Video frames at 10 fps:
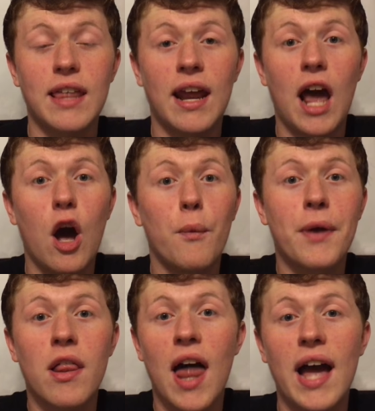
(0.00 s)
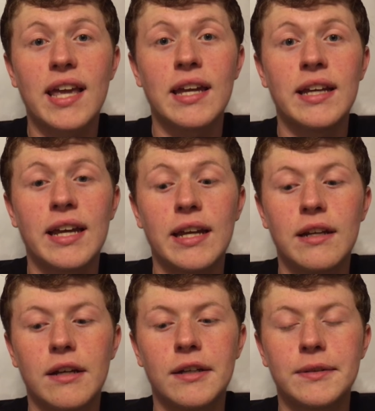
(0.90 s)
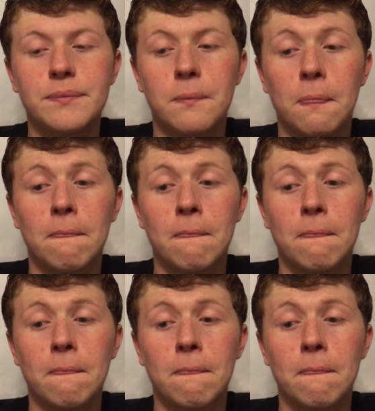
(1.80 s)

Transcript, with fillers: and I hope y'all like it. And um,